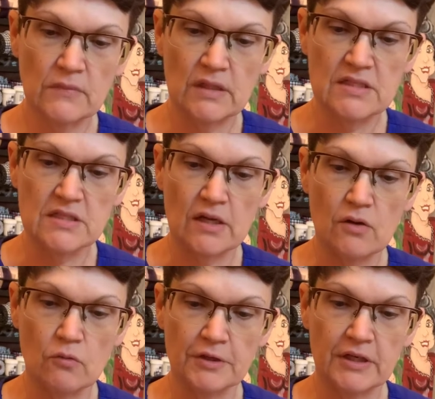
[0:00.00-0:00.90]
And
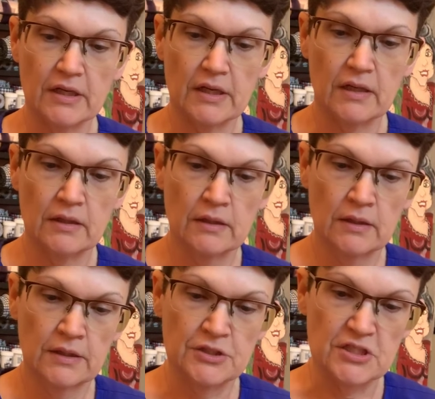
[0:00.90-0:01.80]
so we're going to
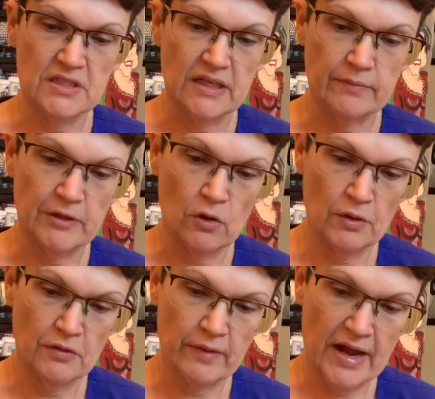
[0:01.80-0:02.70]
just keep
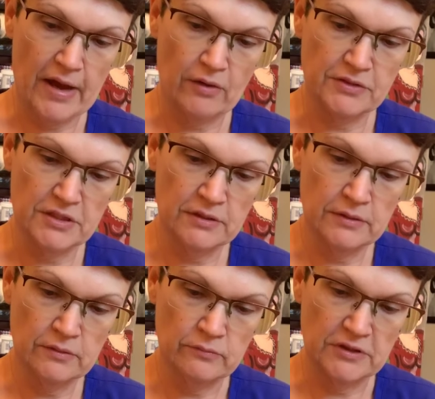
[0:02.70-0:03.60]
going around
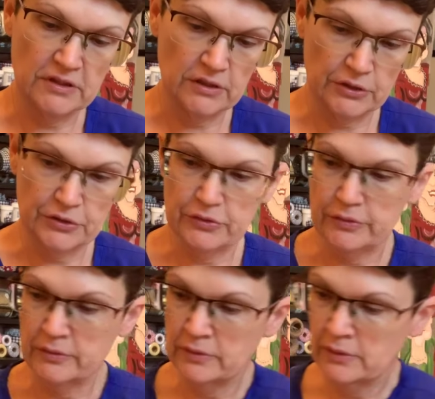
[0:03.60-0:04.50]
with the glue.